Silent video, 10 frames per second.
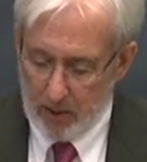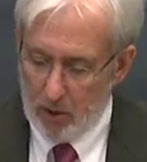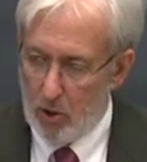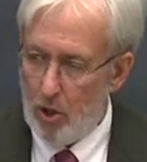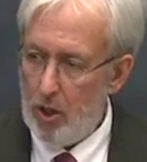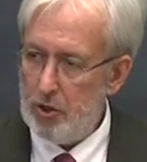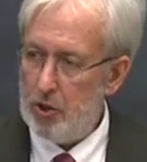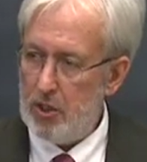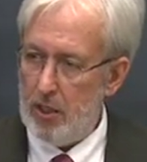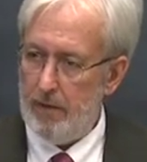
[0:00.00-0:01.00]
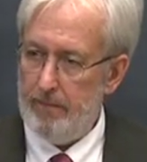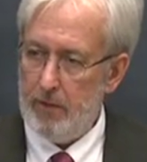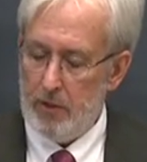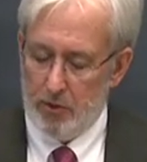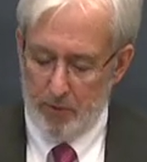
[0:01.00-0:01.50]
large enough
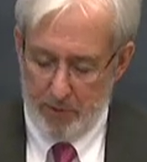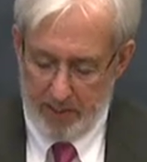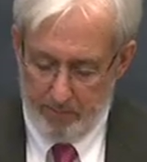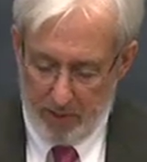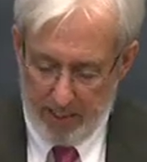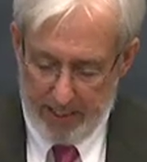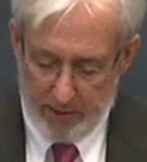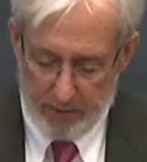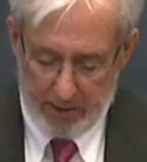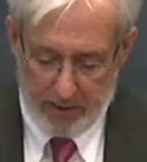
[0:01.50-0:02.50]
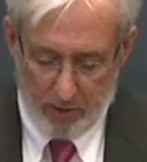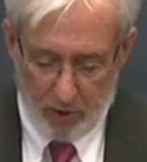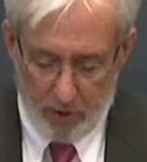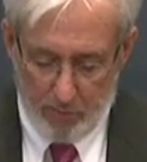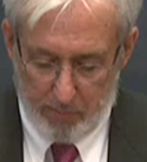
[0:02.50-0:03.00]
to be a player in
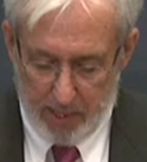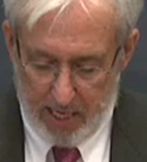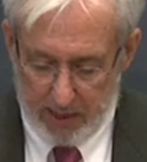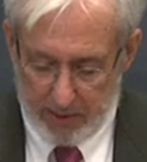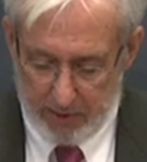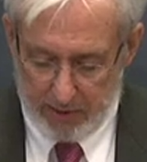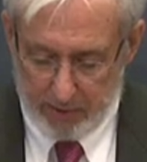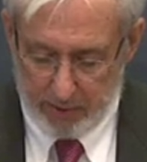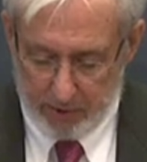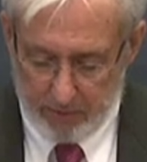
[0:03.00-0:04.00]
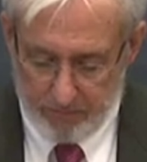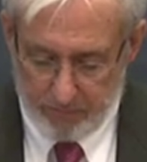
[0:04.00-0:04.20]
global politics.